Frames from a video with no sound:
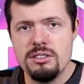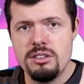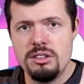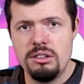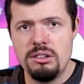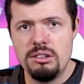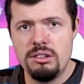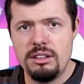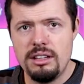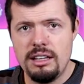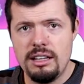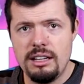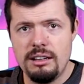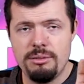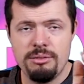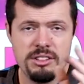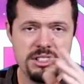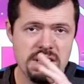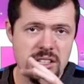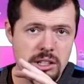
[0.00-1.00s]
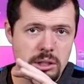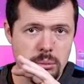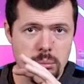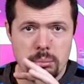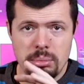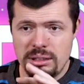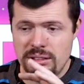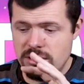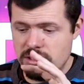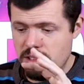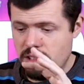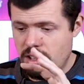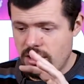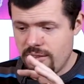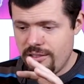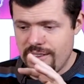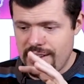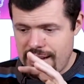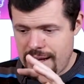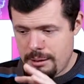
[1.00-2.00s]
to the physical build
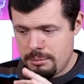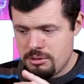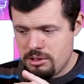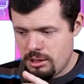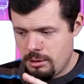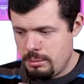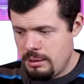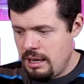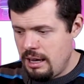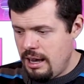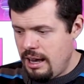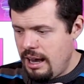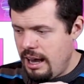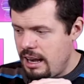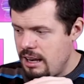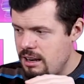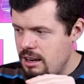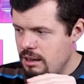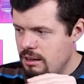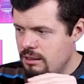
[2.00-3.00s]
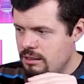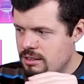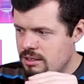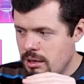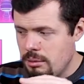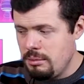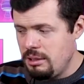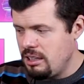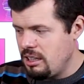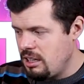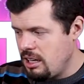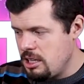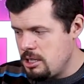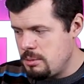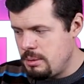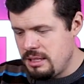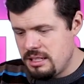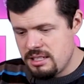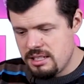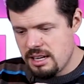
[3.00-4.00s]
of the laptop, and something that
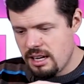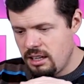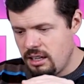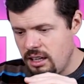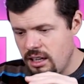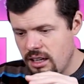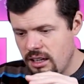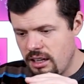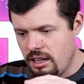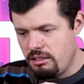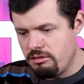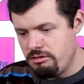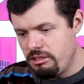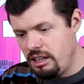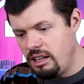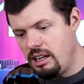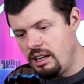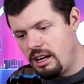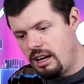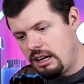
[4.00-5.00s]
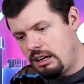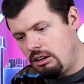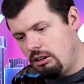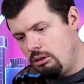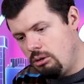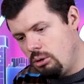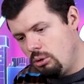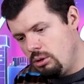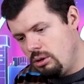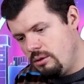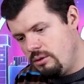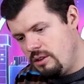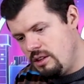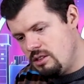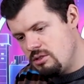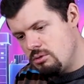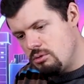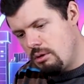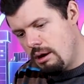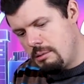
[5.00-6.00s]
HP's done here that I really like are all of
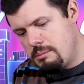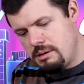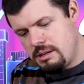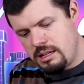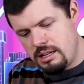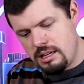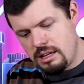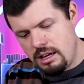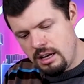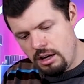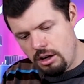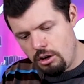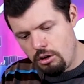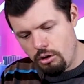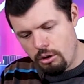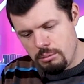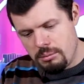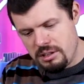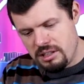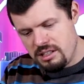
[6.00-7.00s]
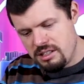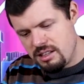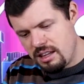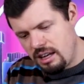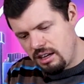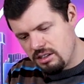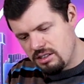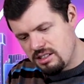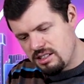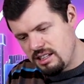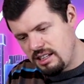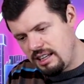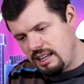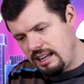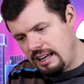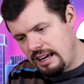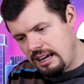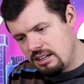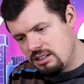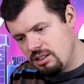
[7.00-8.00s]
these rubber grommets that are
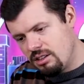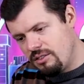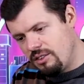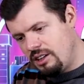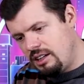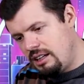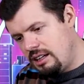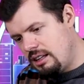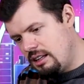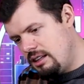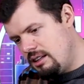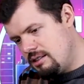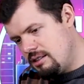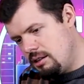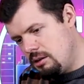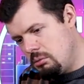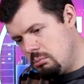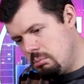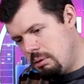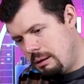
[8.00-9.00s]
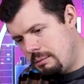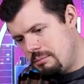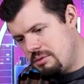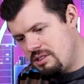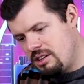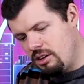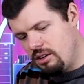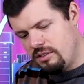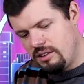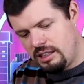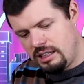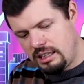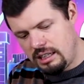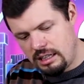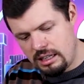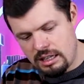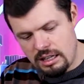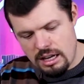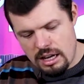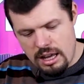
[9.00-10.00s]
sticking out over here, these little bumps over
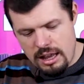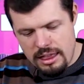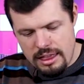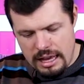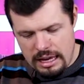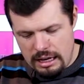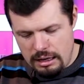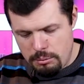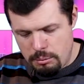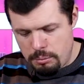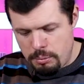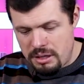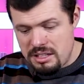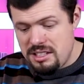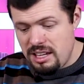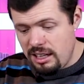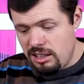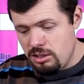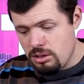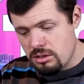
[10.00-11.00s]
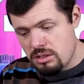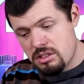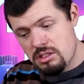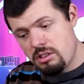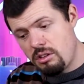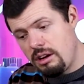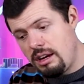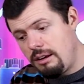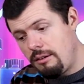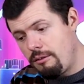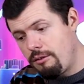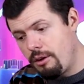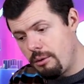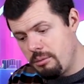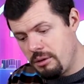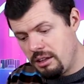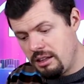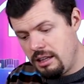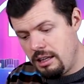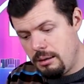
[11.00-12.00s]
here. They protect your screen from
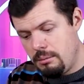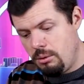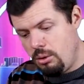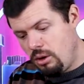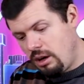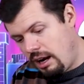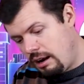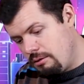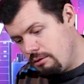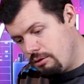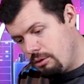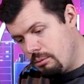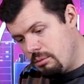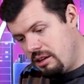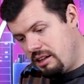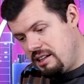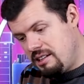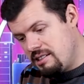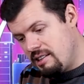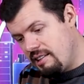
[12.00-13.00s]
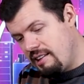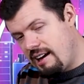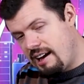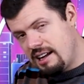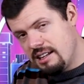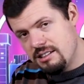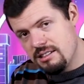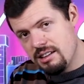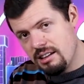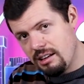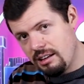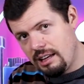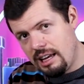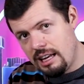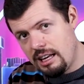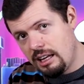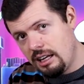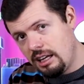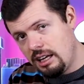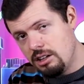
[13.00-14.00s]
the keyboard and from these lines
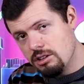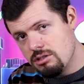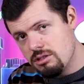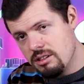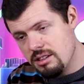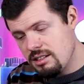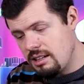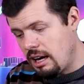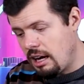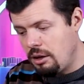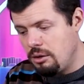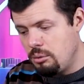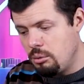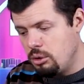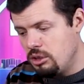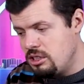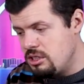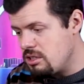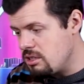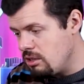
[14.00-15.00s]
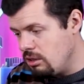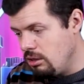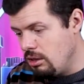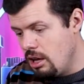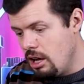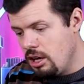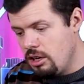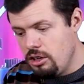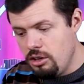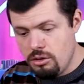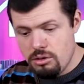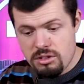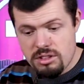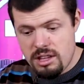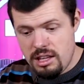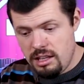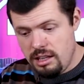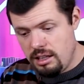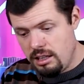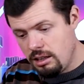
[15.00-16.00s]
getting into it. I would still use
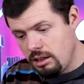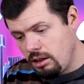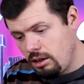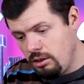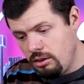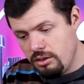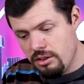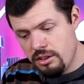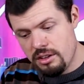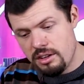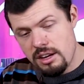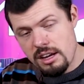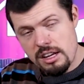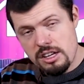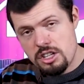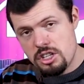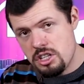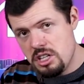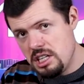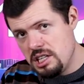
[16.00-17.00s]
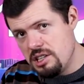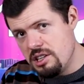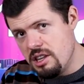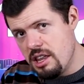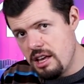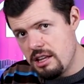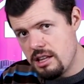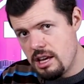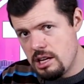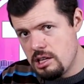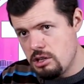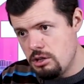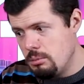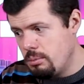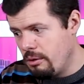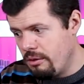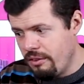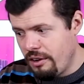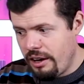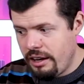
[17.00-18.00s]
the included sheet that they do
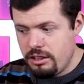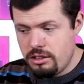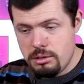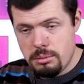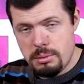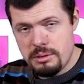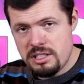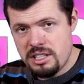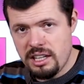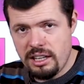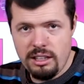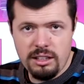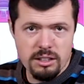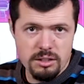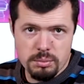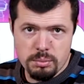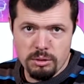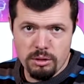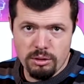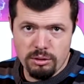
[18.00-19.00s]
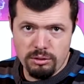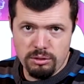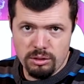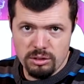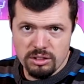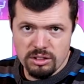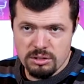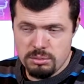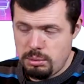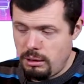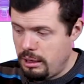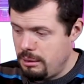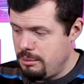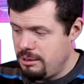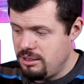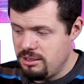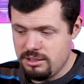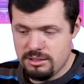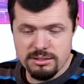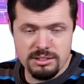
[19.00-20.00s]
provide to protect this beautiful display,
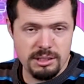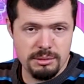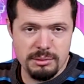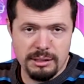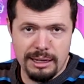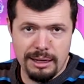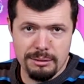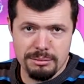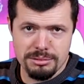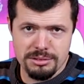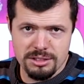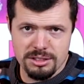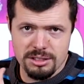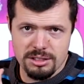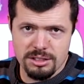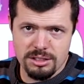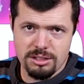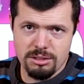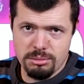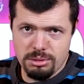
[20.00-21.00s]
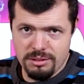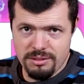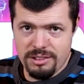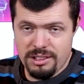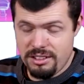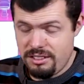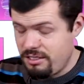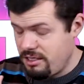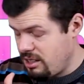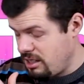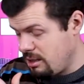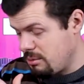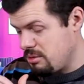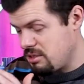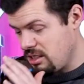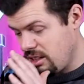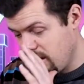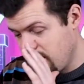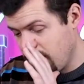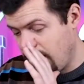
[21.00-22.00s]
because if something happens to this, you'll be very
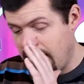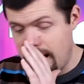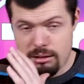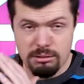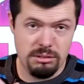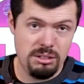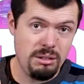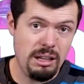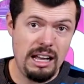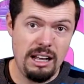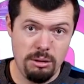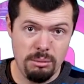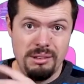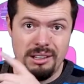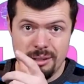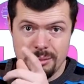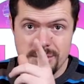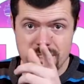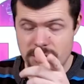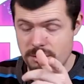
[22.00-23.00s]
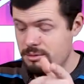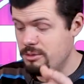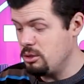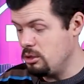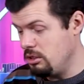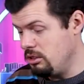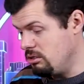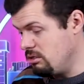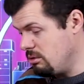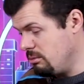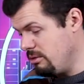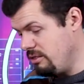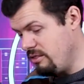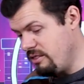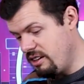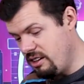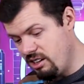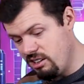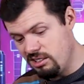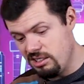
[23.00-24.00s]
upset. I'll be upset for you, to be
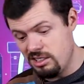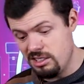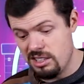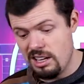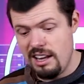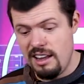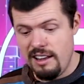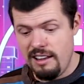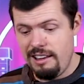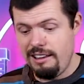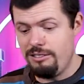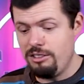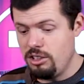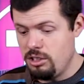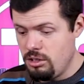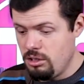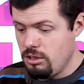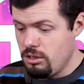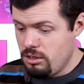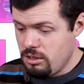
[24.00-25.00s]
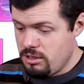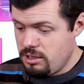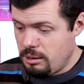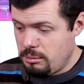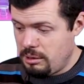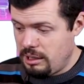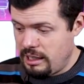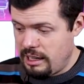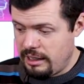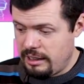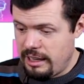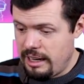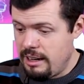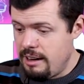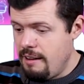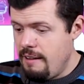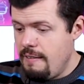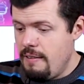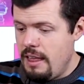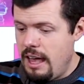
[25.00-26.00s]
very honest, if you do something like that.
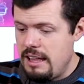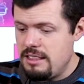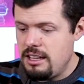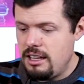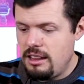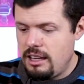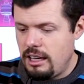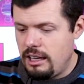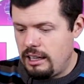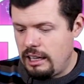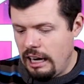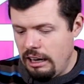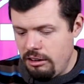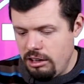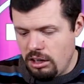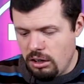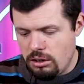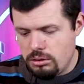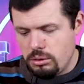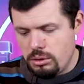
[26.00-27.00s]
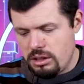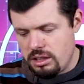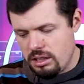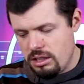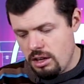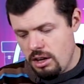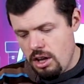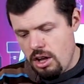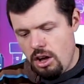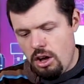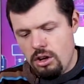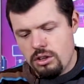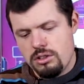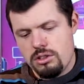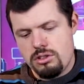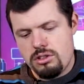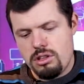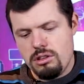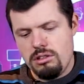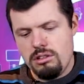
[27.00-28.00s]
And then they carry on with it
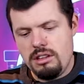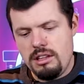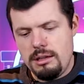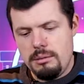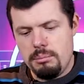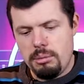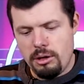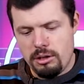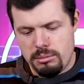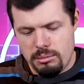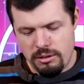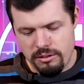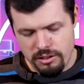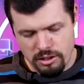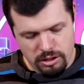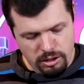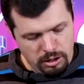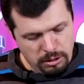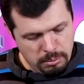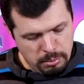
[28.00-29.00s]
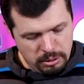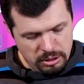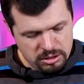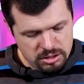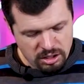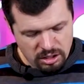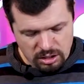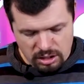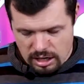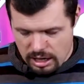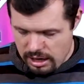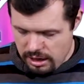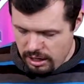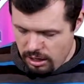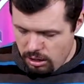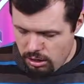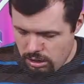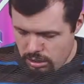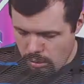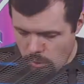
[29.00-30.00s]
onto the bottom of the notebook. So there are